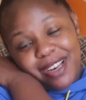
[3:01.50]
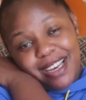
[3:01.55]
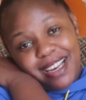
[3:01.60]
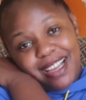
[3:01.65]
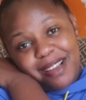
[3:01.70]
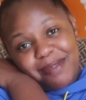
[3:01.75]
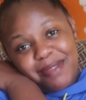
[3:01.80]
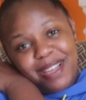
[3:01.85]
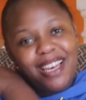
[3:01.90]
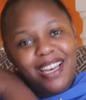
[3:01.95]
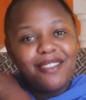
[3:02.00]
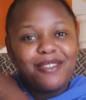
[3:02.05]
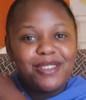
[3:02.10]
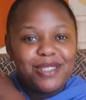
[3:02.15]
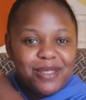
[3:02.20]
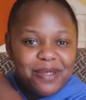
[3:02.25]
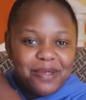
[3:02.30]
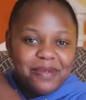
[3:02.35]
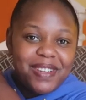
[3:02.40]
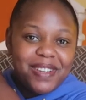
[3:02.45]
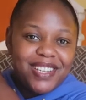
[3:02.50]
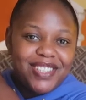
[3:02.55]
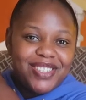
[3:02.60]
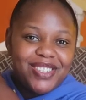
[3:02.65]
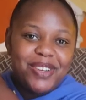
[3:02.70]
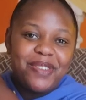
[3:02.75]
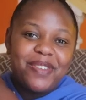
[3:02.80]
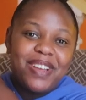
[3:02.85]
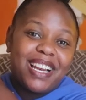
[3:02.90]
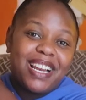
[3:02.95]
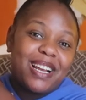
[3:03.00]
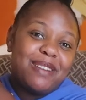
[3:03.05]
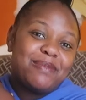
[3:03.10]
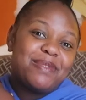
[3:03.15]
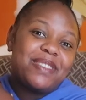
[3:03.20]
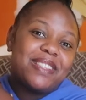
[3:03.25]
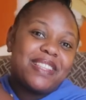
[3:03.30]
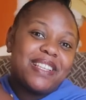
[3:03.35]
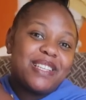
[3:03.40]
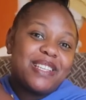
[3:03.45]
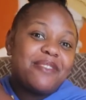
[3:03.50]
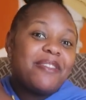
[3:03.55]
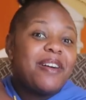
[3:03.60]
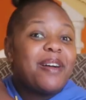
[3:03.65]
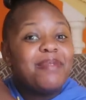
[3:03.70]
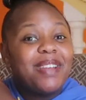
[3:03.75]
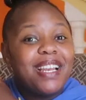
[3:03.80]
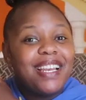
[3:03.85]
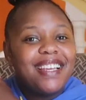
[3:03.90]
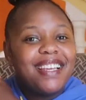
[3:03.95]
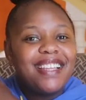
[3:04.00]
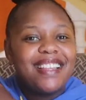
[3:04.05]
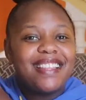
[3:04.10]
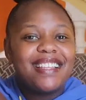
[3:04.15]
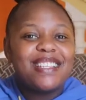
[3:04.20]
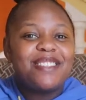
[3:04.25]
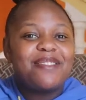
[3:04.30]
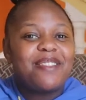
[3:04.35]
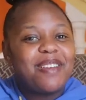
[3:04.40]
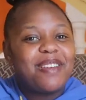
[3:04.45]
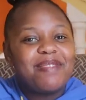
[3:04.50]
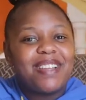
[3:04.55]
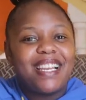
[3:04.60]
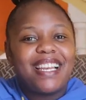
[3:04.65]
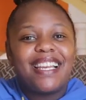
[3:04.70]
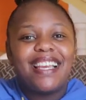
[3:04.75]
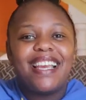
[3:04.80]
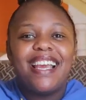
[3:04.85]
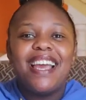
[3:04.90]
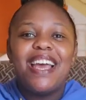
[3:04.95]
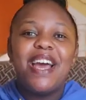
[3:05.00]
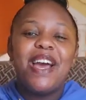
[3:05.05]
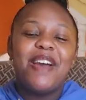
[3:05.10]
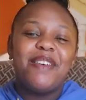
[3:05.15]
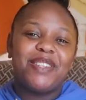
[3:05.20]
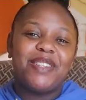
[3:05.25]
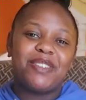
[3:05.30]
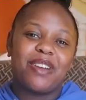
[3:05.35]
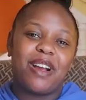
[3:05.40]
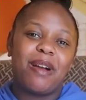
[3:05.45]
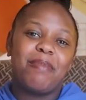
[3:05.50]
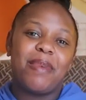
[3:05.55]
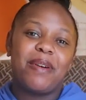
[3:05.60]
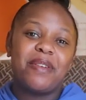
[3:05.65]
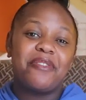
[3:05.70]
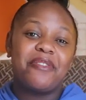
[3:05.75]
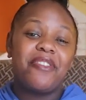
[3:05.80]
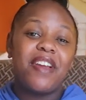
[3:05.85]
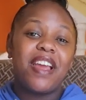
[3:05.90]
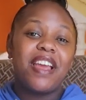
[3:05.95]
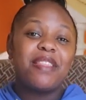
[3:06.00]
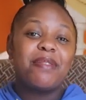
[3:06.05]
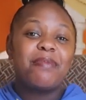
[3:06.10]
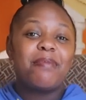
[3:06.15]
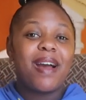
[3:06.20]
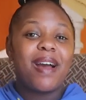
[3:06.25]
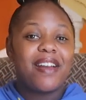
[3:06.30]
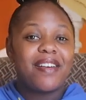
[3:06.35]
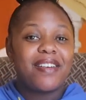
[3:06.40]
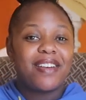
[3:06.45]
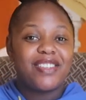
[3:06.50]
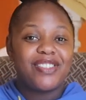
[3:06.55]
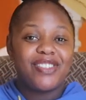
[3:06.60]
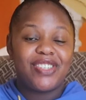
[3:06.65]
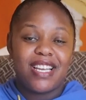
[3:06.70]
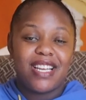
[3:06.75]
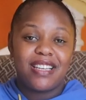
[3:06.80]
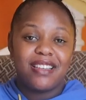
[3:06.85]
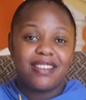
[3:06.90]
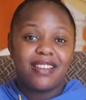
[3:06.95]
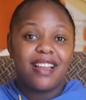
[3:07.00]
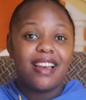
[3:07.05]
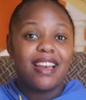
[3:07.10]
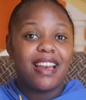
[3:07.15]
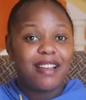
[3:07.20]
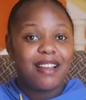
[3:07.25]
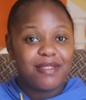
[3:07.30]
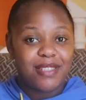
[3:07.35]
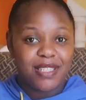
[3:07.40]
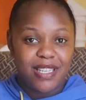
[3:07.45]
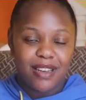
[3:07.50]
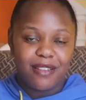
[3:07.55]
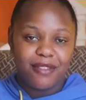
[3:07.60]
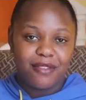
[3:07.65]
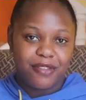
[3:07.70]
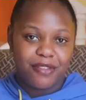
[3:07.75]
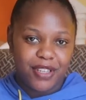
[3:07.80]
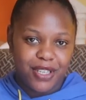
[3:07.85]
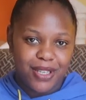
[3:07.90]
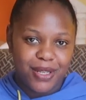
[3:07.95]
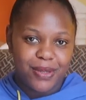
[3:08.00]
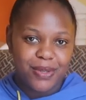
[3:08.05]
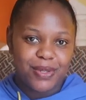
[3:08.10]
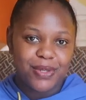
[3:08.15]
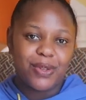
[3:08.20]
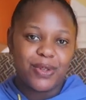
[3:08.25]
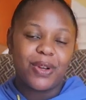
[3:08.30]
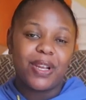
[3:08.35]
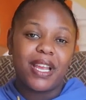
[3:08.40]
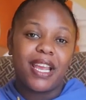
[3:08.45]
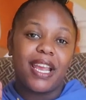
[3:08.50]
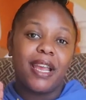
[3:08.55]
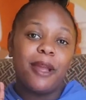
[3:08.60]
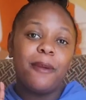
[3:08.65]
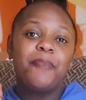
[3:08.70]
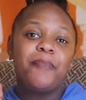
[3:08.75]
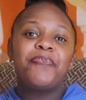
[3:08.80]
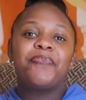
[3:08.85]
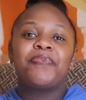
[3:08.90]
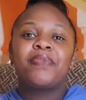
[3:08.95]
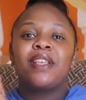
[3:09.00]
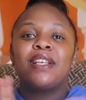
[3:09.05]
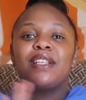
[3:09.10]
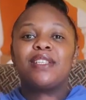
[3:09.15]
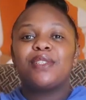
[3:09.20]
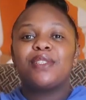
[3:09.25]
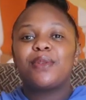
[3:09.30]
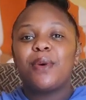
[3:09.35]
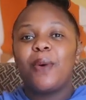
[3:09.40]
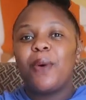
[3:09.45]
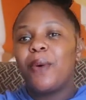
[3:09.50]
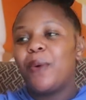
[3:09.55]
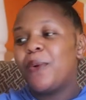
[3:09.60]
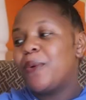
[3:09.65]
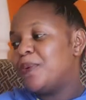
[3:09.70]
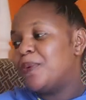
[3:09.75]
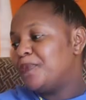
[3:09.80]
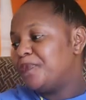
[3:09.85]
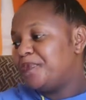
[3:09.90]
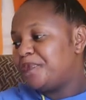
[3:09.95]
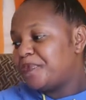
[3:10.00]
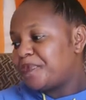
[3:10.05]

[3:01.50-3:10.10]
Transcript: welcome. I love you so much. Welcome to this family. In this family, we talk about faith, marriage, and lifestyle videos, okay? So